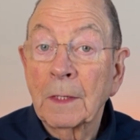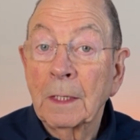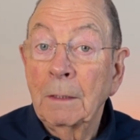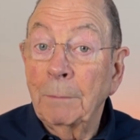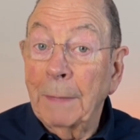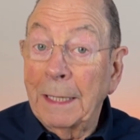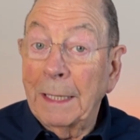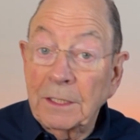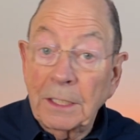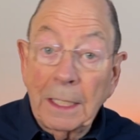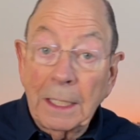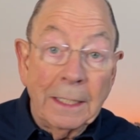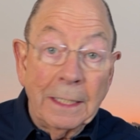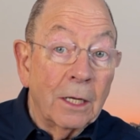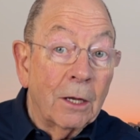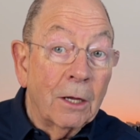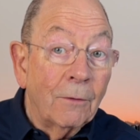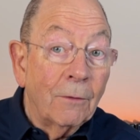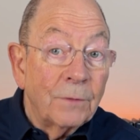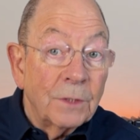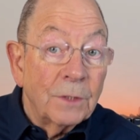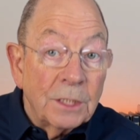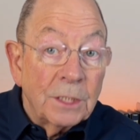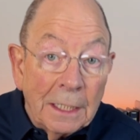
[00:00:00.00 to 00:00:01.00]
Maintaining
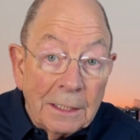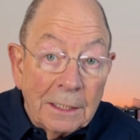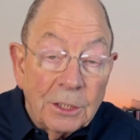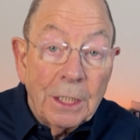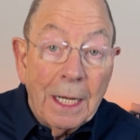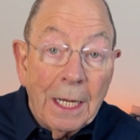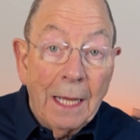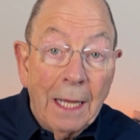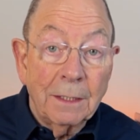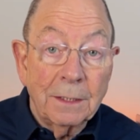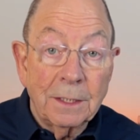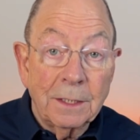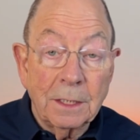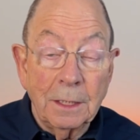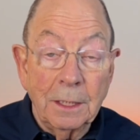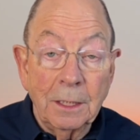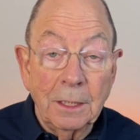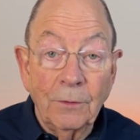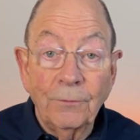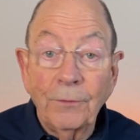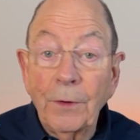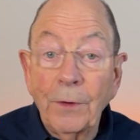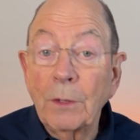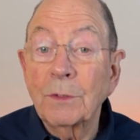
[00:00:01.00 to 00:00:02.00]
confidentiality
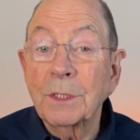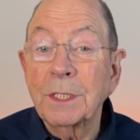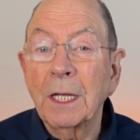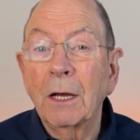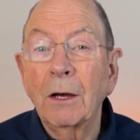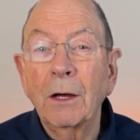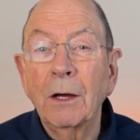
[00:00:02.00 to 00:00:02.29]
and focusing